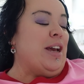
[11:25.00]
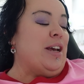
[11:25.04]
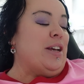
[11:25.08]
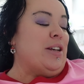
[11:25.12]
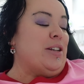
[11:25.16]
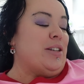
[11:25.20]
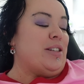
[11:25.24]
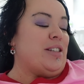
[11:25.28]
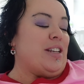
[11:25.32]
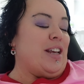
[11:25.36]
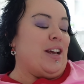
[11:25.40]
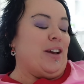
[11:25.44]

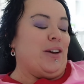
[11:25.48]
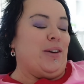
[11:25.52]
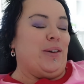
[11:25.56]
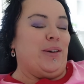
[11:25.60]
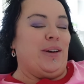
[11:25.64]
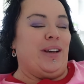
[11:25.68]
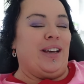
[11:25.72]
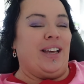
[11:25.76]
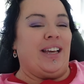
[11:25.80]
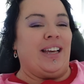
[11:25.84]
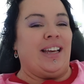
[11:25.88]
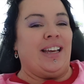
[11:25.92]

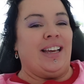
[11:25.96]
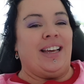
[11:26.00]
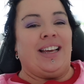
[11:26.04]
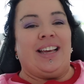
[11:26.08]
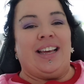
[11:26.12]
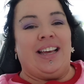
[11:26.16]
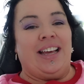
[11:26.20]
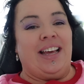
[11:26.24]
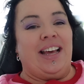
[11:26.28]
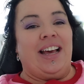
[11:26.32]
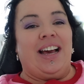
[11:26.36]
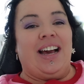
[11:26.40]
So
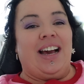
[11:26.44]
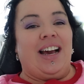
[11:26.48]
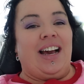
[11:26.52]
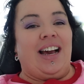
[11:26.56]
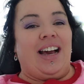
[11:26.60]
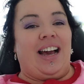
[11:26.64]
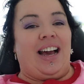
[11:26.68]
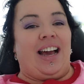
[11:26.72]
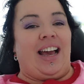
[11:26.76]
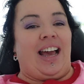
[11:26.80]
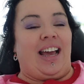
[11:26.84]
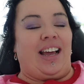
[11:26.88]

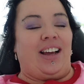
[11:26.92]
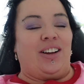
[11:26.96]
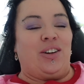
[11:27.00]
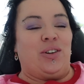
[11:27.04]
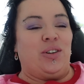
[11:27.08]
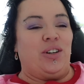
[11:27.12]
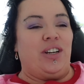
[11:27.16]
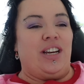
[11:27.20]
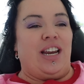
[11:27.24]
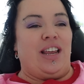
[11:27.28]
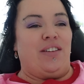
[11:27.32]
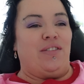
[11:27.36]
I
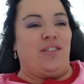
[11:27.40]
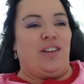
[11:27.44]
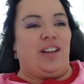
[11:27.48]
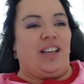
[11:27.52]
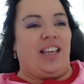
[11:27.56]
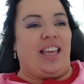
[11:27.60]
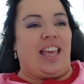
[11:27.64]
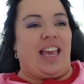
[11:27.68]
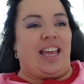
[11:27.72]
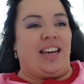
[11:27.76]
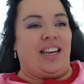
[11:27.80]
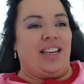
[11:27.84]
couldn't
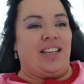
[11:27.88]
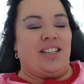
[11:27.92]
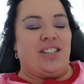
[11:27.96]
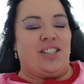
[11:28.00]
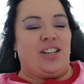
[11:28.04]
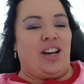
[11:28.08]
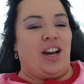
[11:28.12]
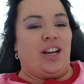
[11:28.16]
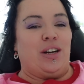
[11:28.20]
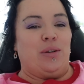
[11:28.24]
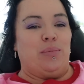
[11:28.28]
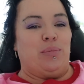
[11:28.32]
even get
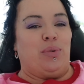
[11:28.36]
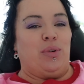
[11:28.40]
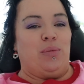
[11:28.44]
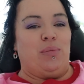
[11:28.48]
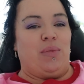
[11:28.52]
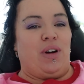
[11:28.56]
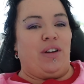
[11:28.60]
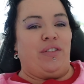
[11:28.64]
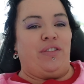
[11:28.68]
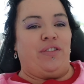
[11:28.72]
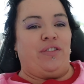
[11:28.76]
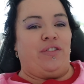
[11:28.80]
inside and put
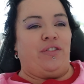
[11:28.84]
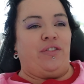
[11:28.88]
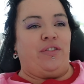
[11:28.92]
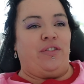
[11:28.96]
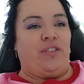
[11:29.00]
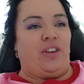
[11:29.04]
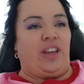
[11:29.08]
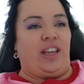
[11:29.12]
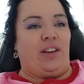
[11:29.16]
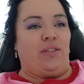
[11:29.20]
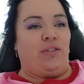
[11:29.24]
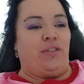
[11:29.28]
my
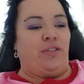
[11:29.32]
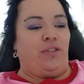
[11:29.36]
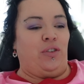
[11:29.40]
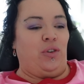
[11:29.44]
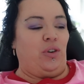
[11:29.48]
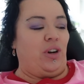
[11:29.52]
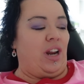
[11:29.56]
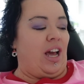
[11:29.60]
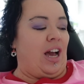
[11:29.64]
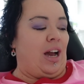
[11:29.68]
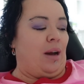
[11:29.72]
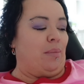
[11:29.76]

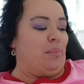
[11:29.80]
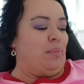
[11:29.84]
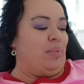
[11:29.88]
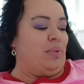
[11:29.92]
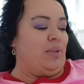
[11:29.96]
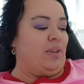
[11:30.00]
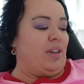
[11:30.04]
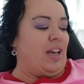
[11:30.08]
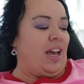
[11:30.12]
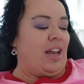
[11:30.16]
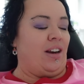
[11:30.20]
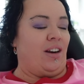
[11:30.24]
foot
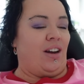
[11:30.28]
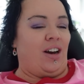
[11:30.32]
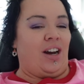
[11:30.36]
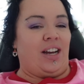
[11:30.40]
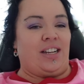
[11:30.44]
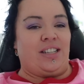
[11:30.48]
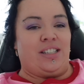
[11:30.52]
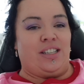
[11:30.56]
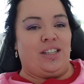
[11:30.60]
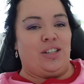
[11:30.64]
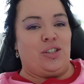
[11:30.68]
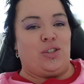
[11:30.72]
up and
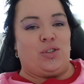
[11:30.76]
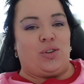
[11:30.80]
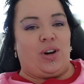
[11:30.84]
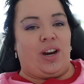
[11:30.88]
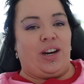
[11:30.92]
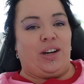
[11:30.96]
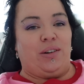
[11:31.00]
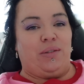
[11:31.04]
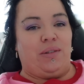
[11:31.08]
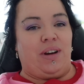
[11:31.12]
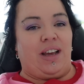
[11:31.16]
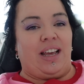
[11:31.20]
ice it
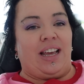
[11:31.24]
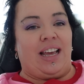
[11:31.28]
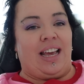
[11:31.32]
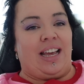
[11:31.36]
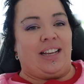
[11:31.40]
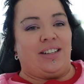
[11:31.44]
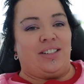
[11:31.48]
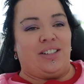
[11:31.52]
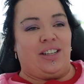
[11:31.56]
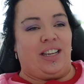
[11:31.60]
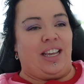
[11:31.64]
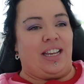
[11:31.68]
straight away.
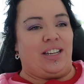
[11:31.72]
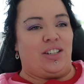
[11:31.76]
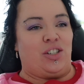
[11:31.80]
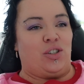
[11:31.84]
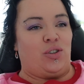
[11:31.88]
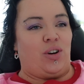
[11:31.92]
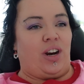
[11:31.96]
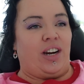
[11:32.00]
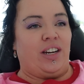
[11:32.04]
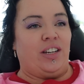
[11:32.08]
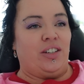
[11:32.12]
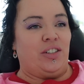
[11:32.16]
I had to get
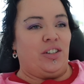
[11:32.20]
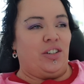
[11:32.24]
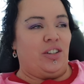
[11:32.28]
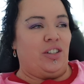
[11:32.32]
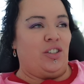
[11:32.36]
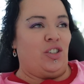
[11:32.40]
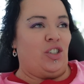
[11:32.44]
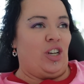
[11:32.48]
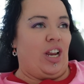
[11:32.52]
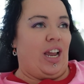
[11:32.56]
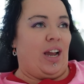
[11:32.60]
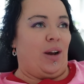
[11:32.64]
straight into the
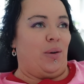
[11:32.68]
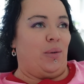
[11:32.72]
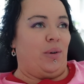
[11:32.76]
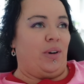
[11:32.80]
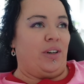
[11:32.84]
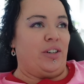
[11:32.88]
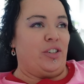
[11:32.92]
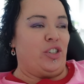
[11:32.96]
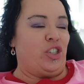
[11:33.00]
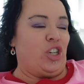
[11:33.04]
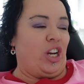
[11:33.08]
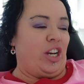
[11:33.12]
shower
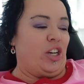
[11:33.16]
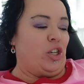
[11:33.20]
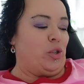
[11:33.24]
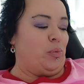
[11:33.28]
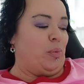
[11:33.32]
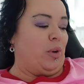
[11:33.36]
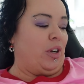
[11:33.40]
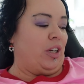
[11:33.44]
and change my